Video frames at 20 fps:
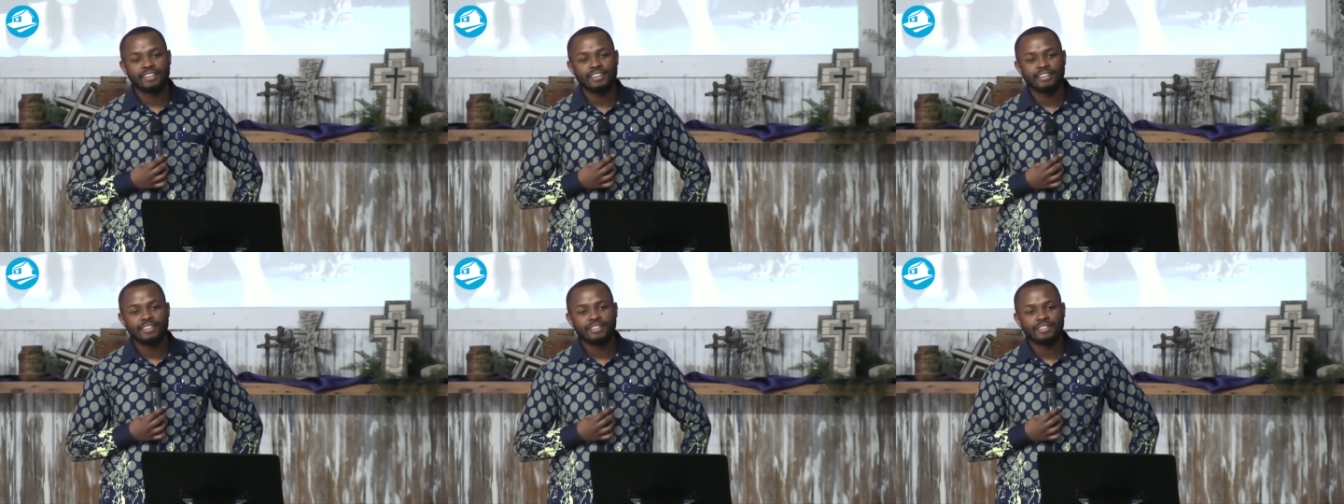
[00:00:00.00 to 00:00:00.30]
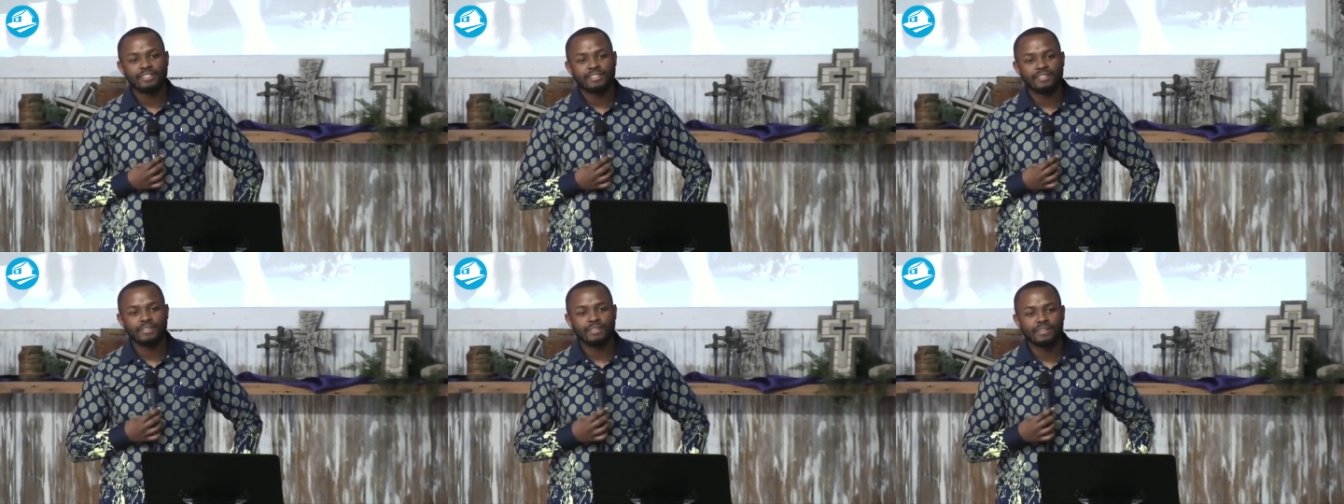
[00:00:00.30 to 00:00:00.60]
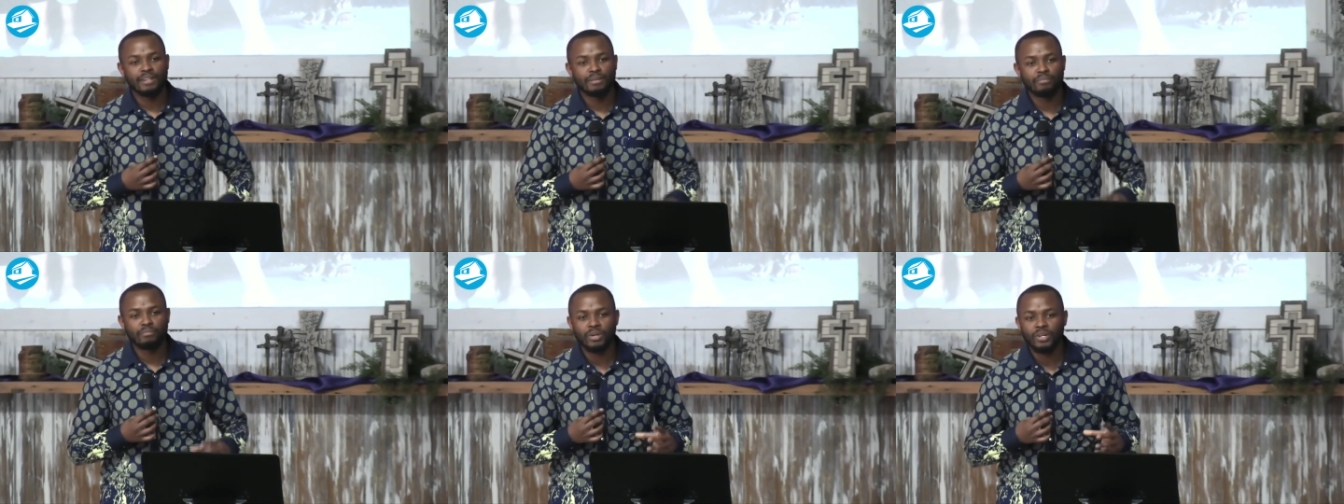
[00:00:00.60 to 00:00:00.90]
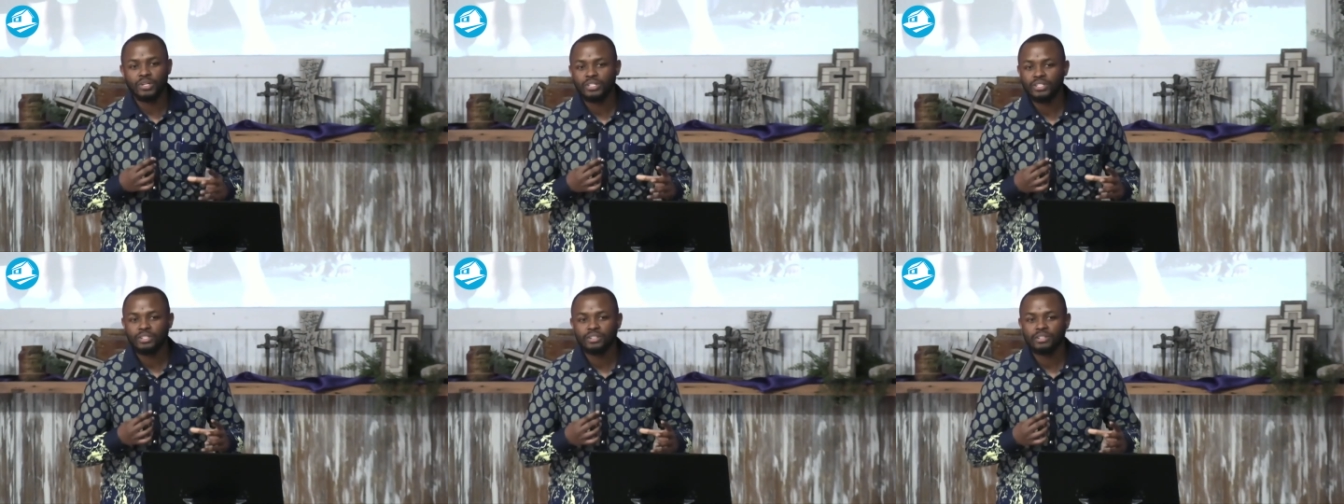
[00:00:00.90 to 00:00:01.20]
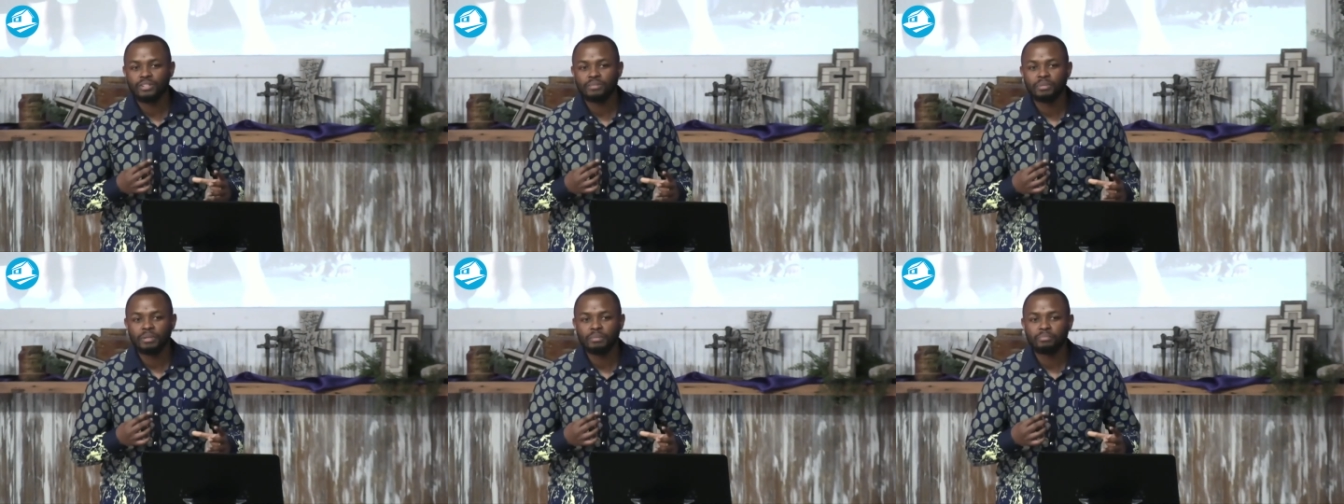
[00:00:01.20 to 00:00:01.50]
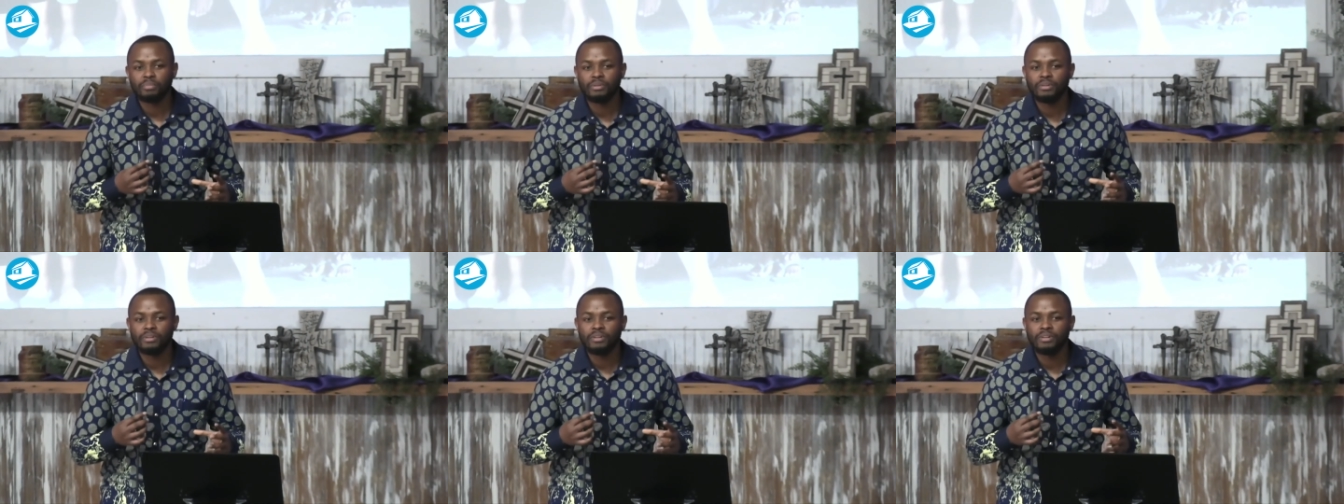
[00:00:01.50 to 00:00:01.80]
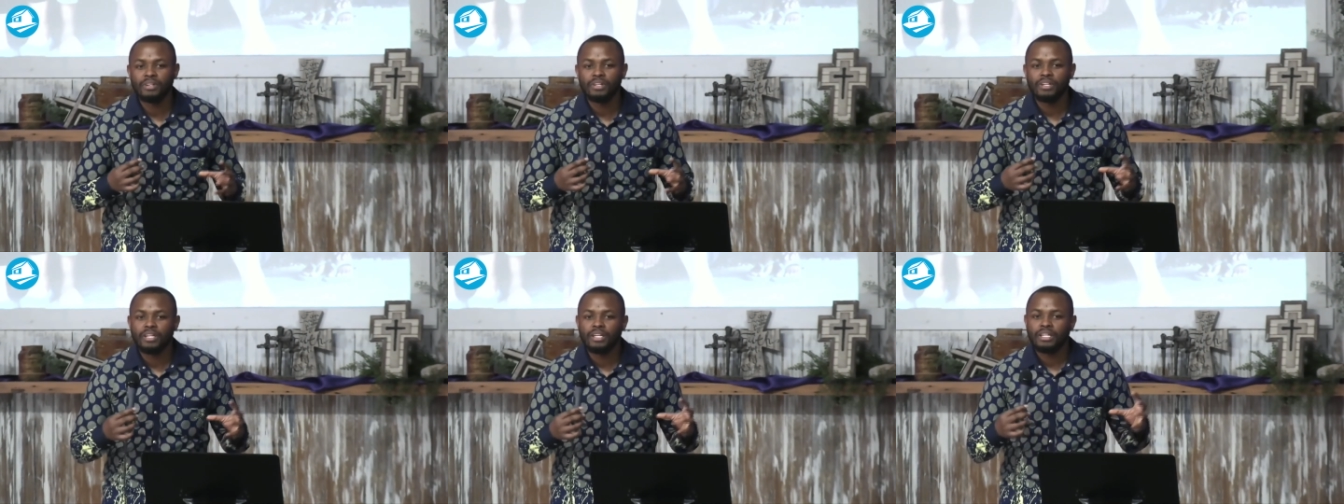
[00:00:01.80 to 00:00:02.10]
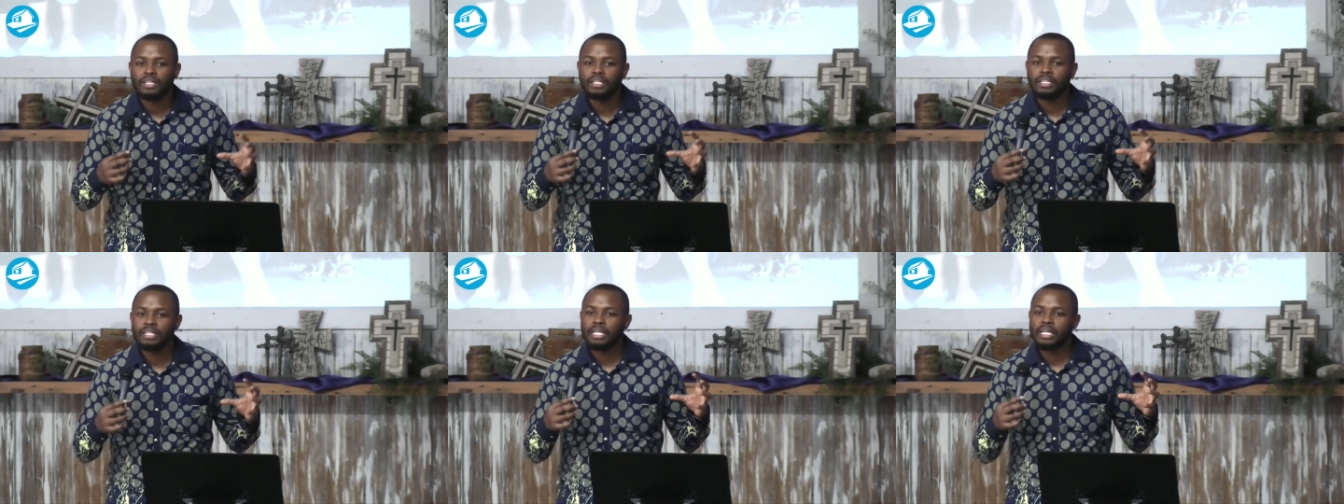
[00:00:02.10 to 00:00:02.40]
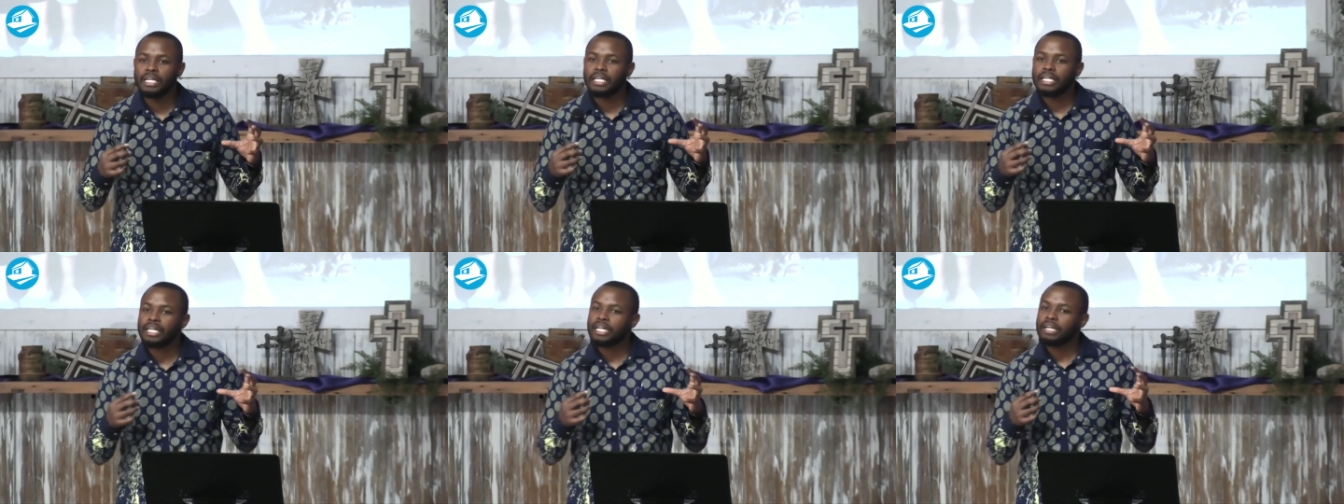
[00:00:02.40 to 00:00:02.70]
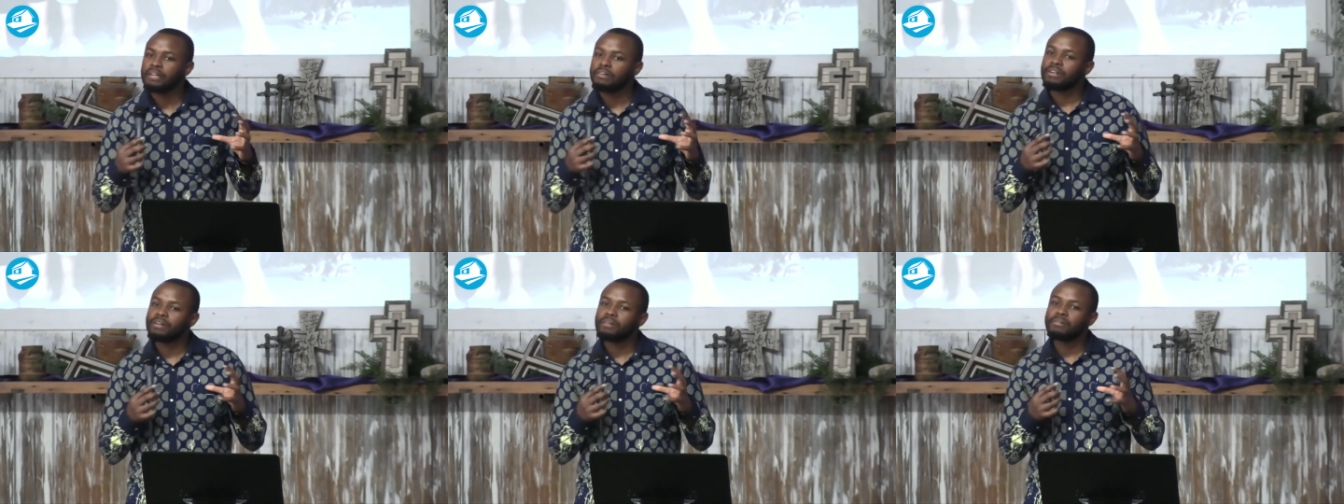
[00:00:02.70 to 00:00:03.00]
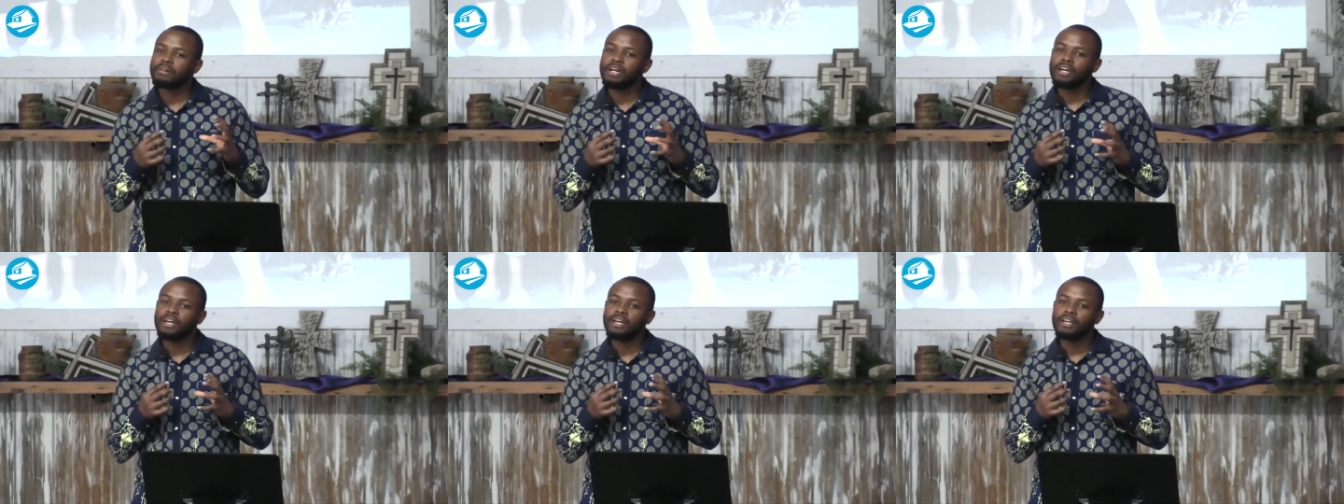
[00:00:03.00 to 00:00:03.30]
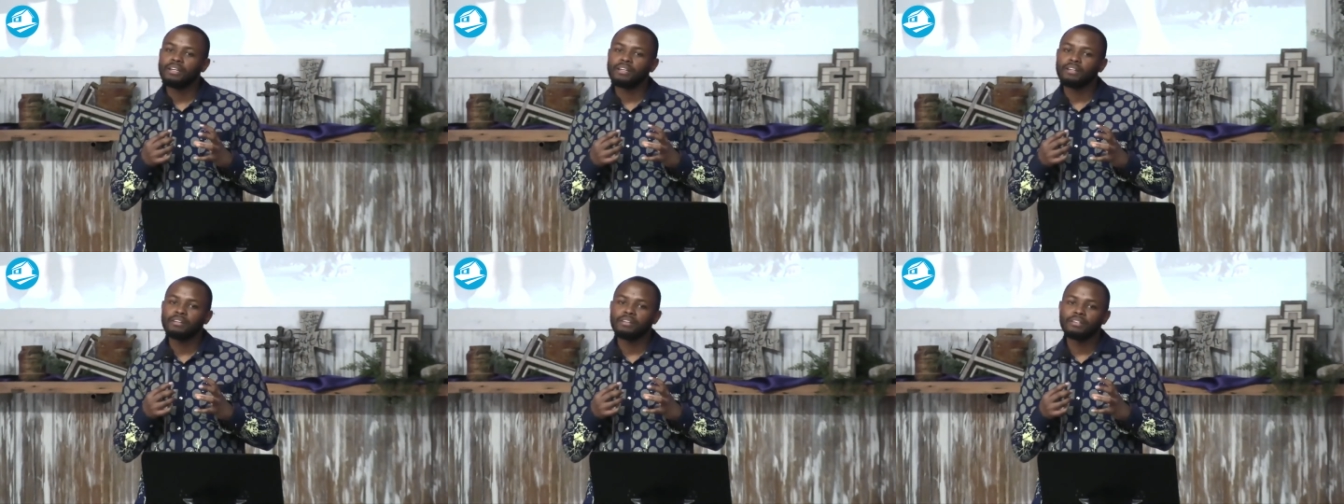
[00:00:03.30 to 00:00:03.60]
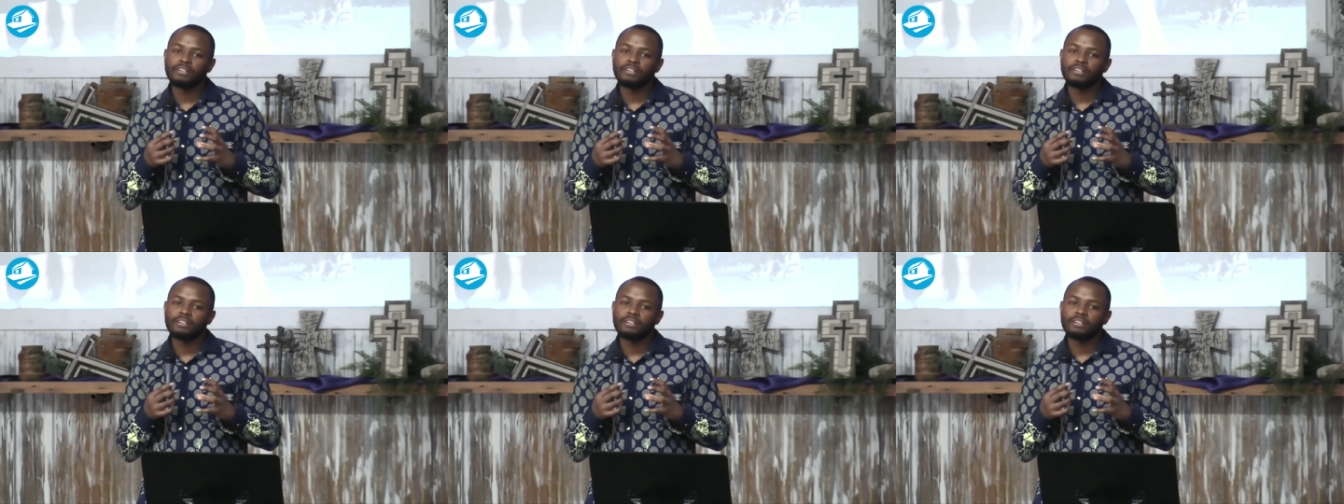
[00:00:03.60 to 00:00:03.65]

So emotional people get carried away.